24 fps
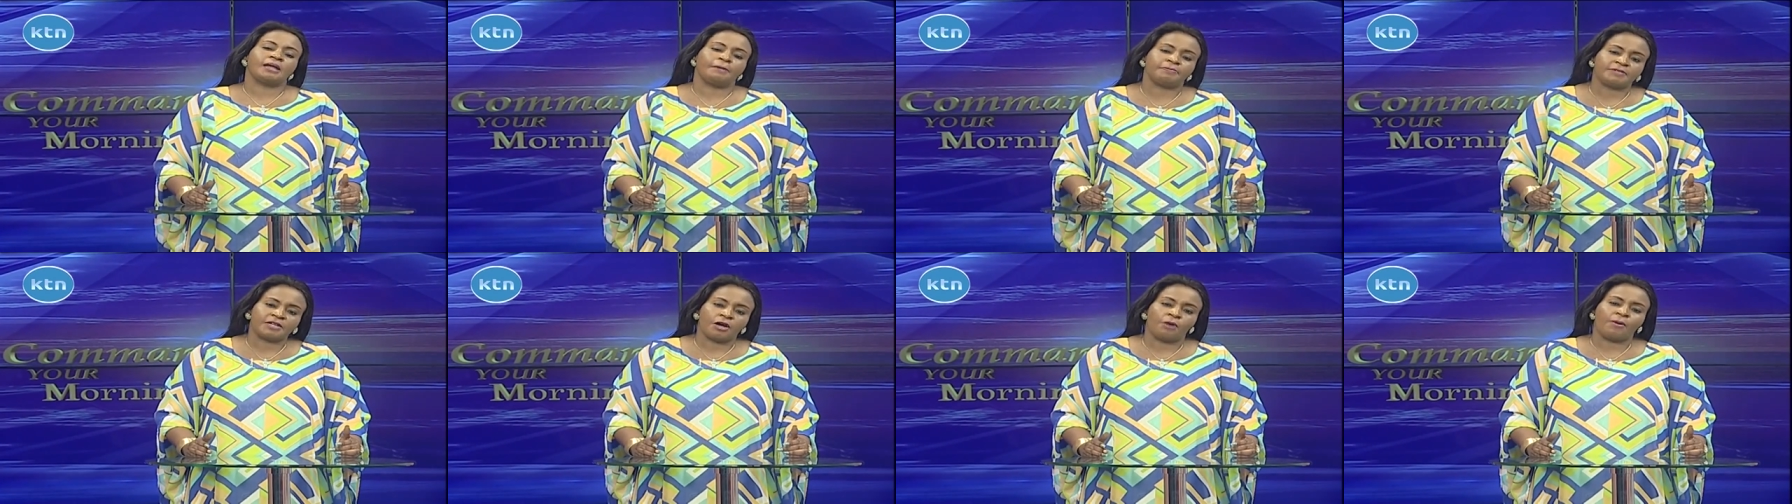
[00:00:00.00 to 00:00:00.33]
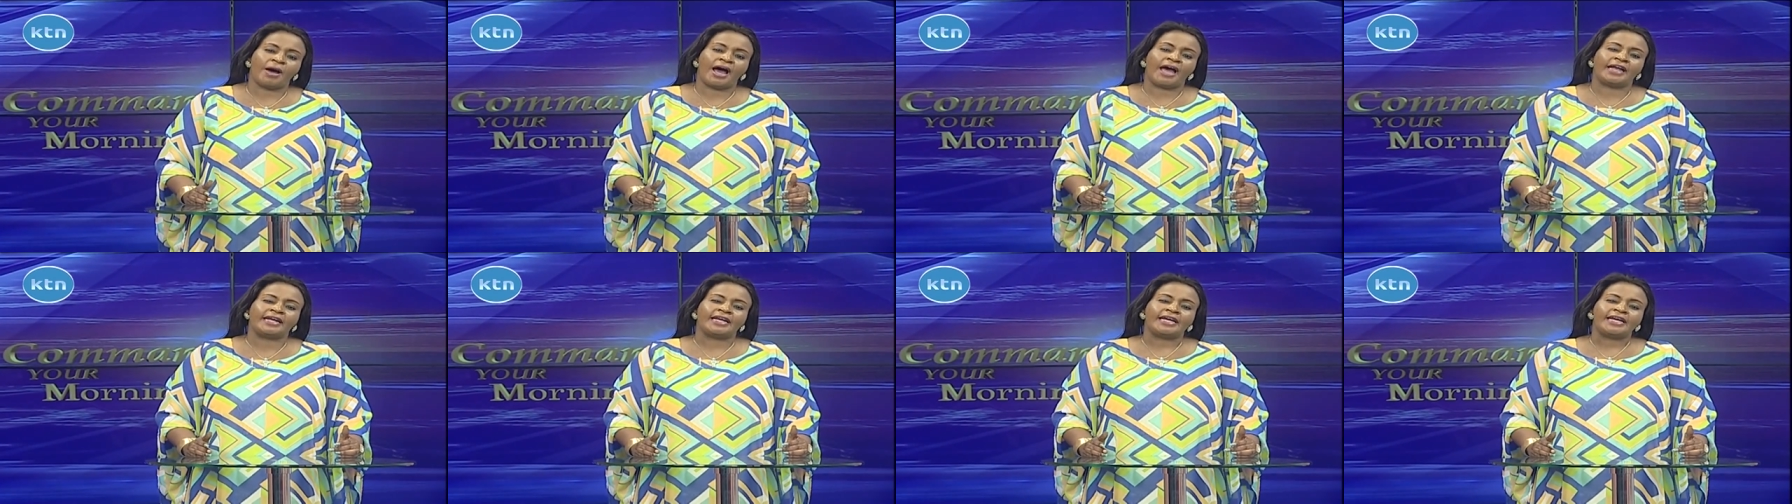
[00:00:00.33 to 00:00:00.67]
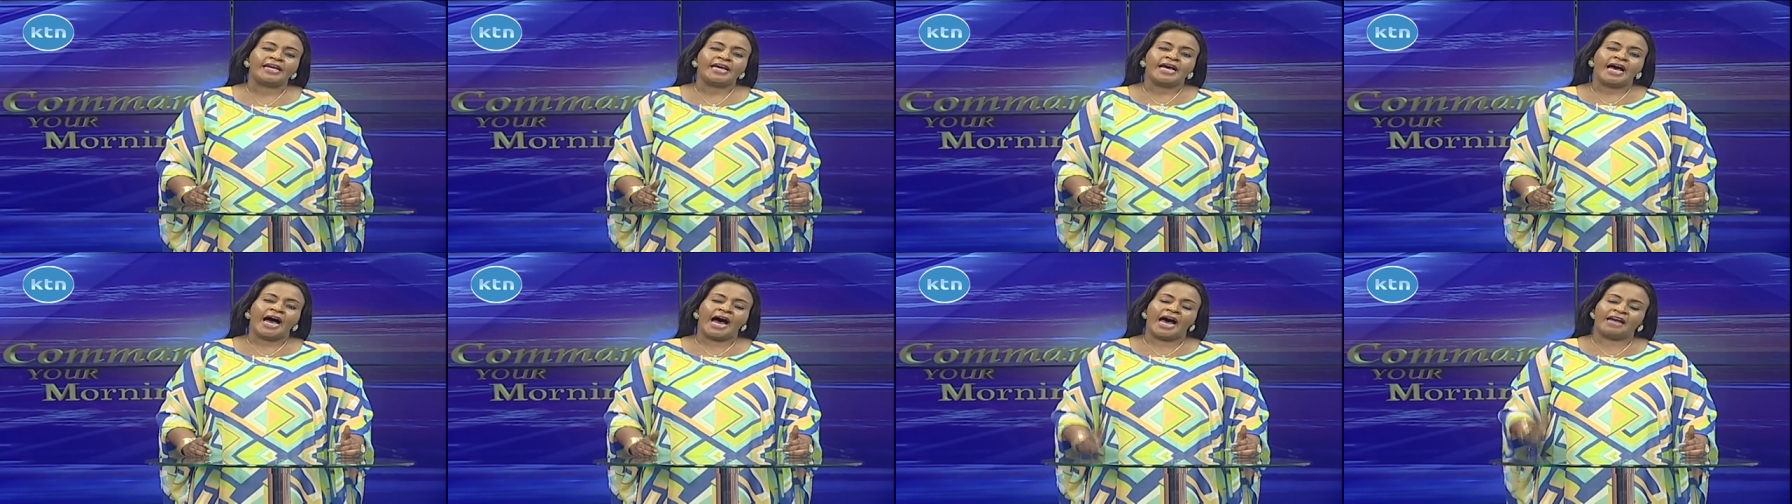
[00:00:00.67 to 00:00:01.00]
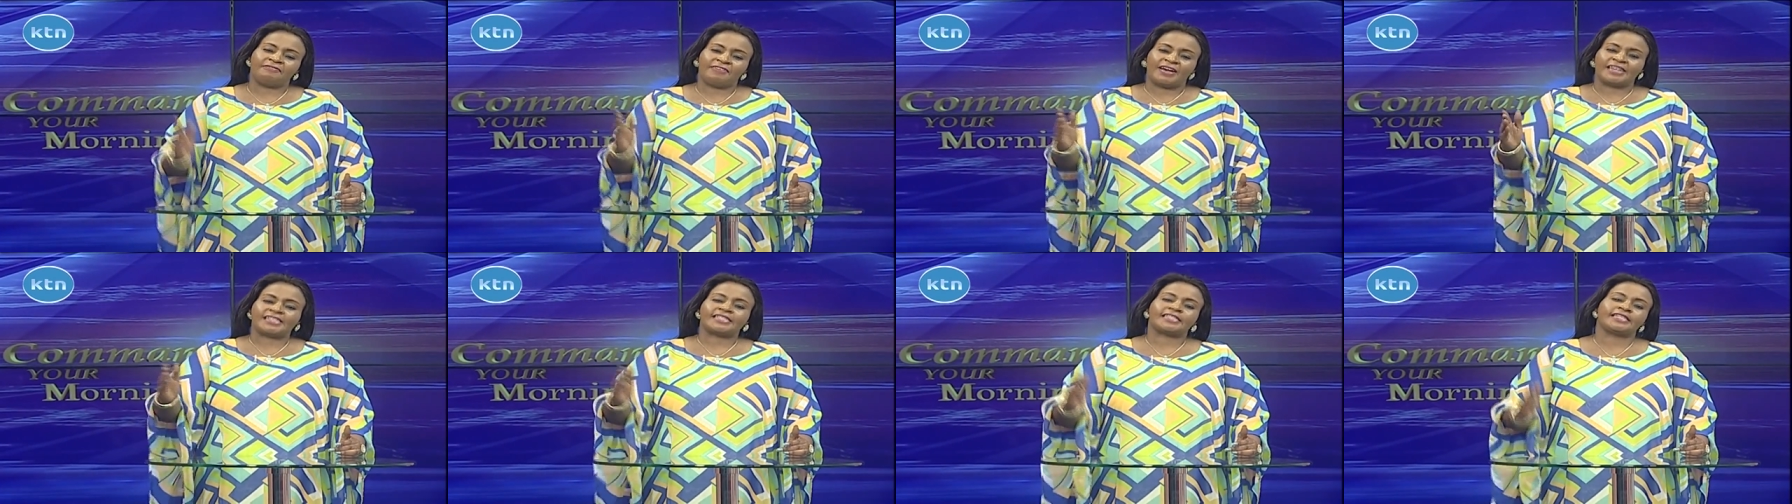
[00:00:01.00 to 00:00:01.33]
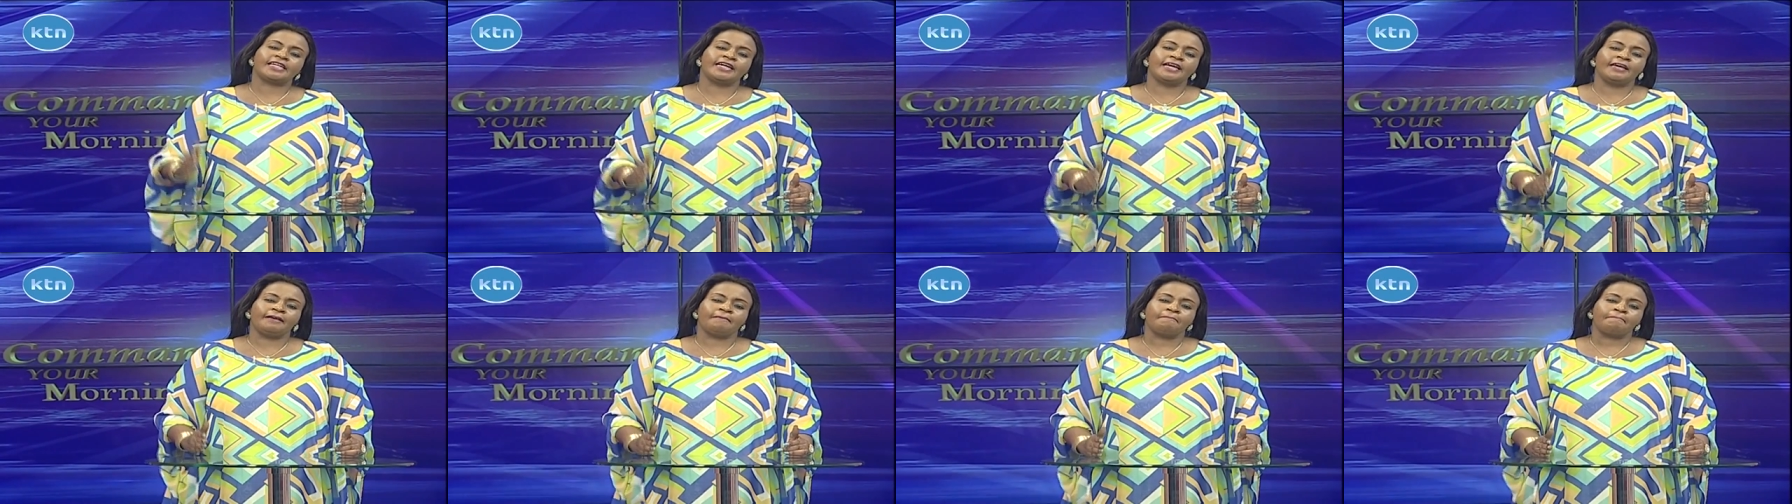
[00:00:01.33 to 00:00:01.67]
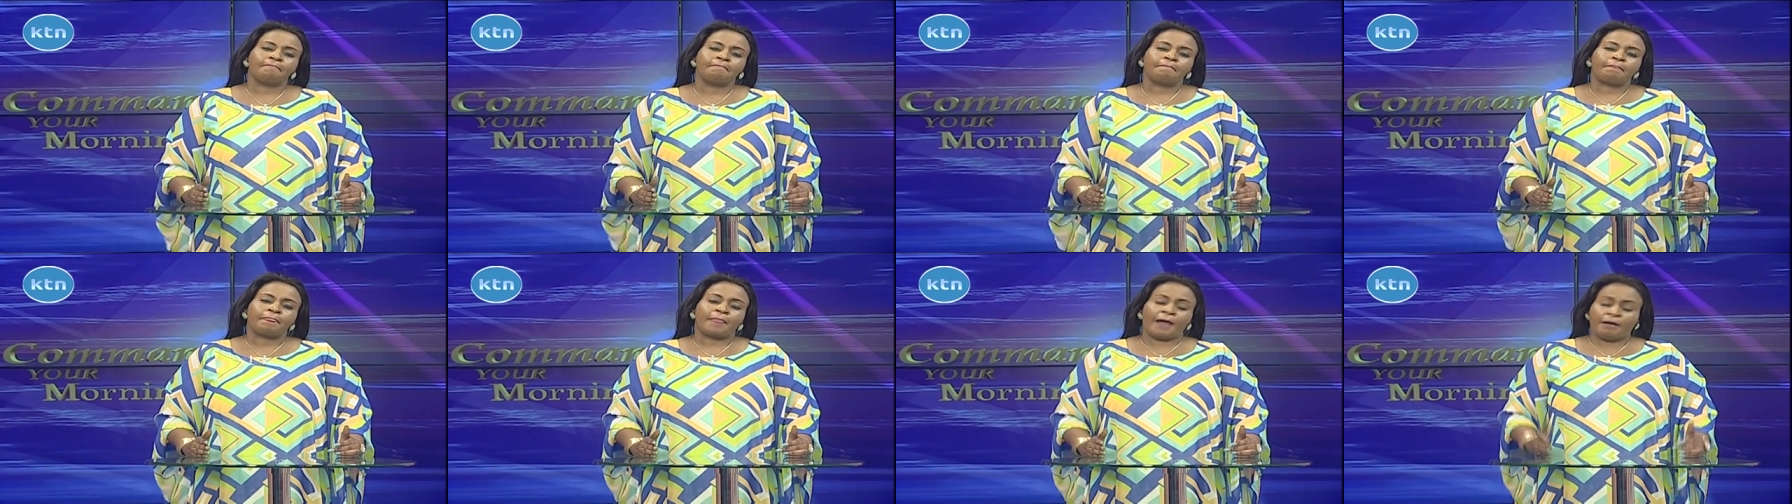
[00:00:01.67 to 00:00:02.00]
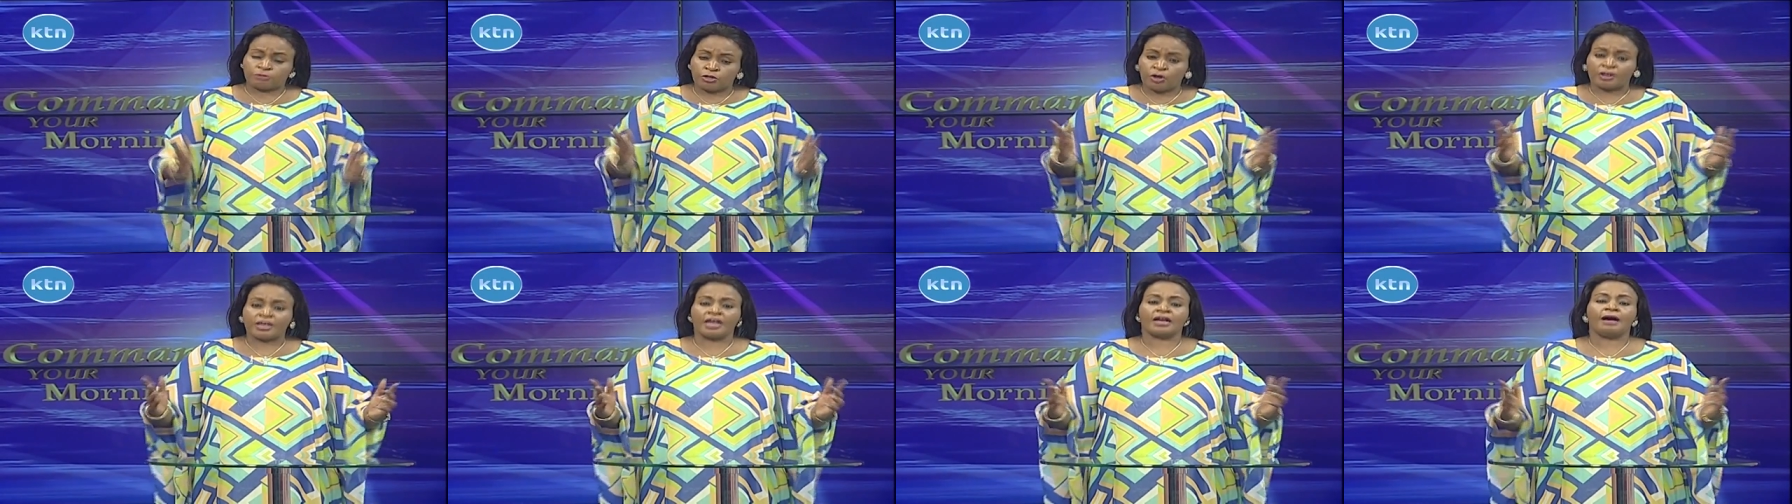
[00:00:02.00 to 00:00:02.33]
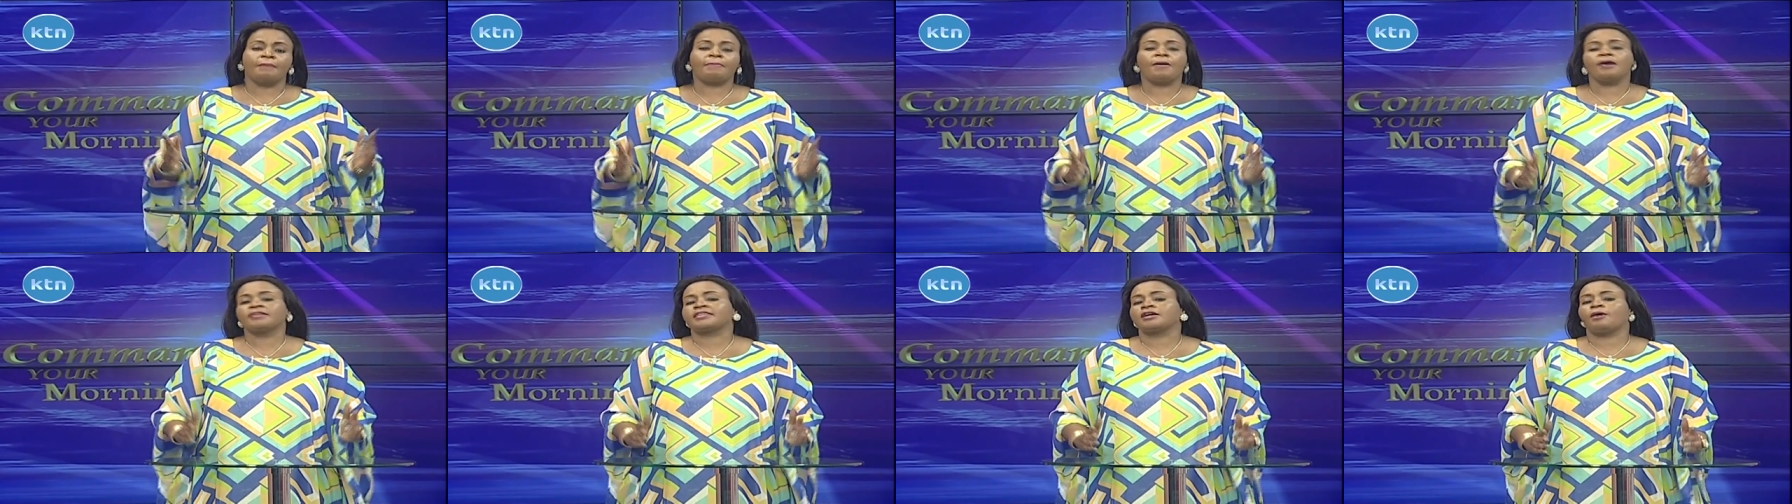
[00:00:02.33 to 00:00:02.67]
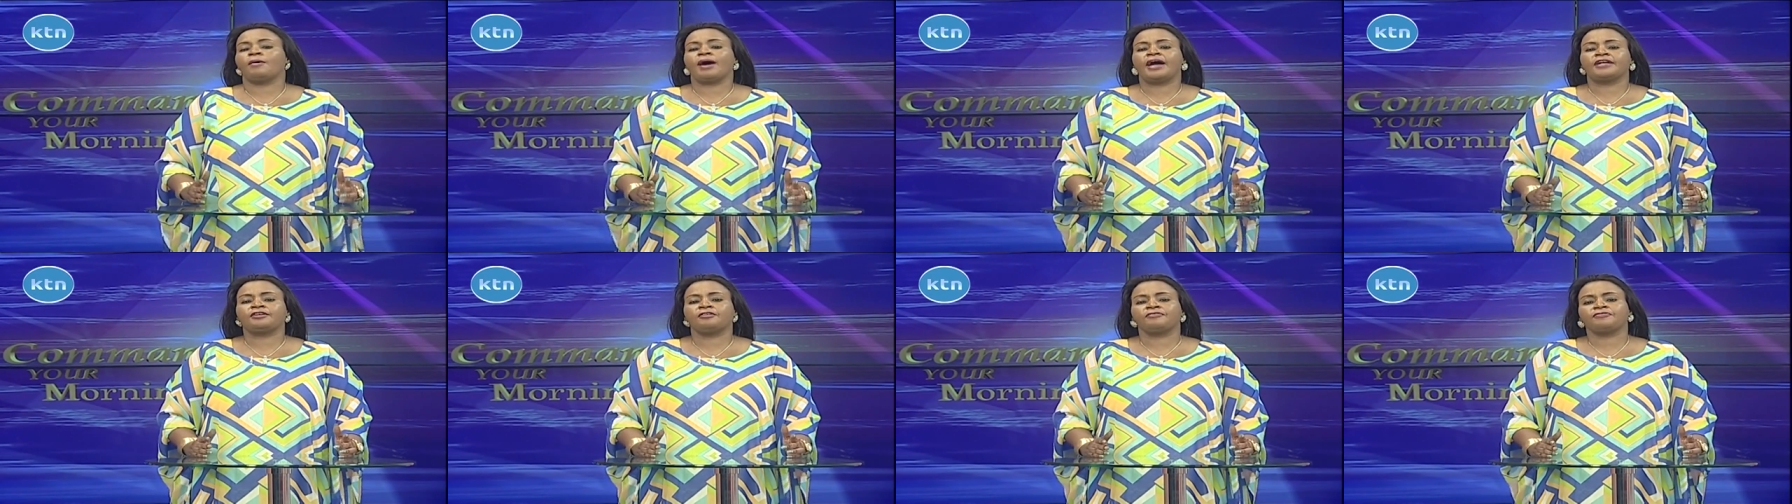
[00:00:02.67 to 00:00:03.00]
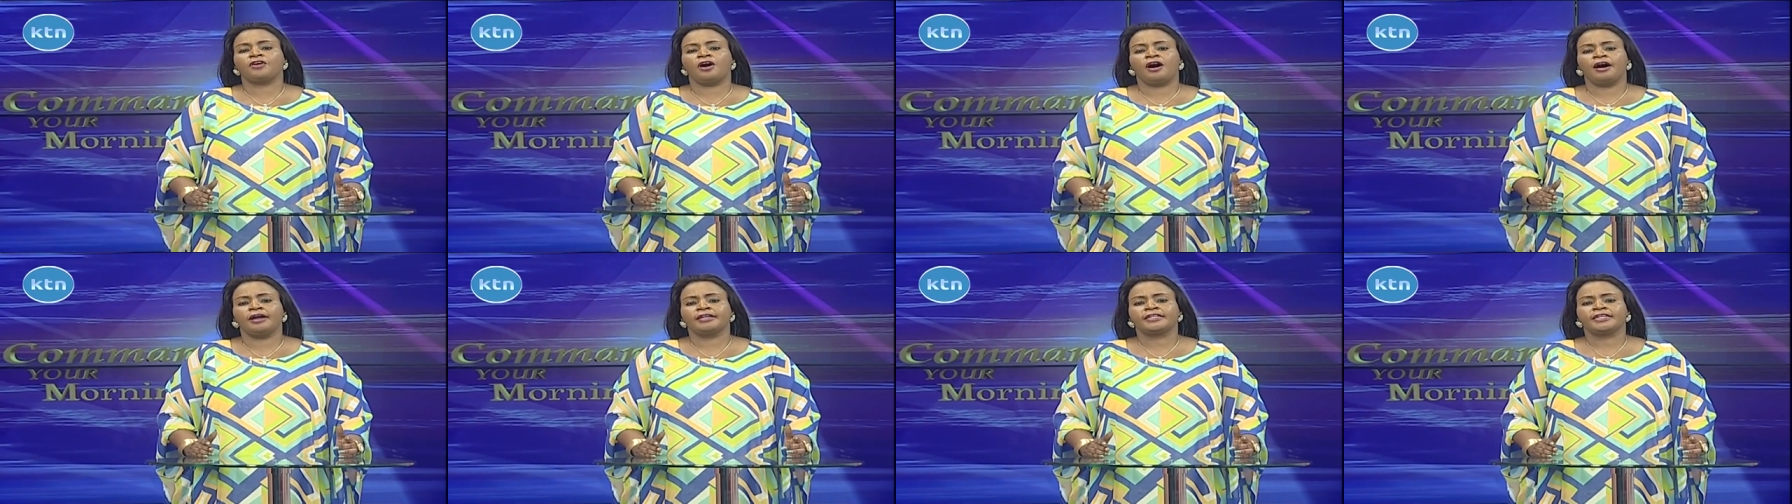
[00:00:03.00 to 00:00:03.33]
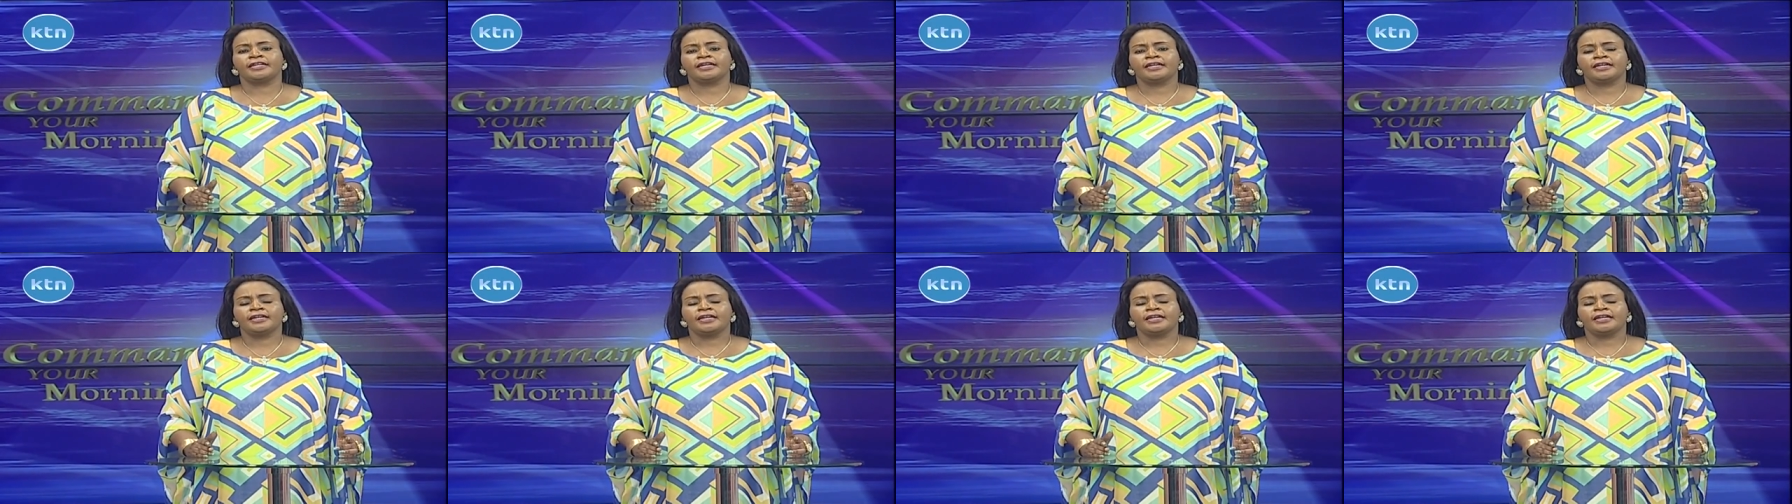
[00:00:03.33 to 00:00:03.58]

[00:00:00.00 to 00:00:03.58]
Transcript: chapter 1 and verse 3. I'm talking about the word of God.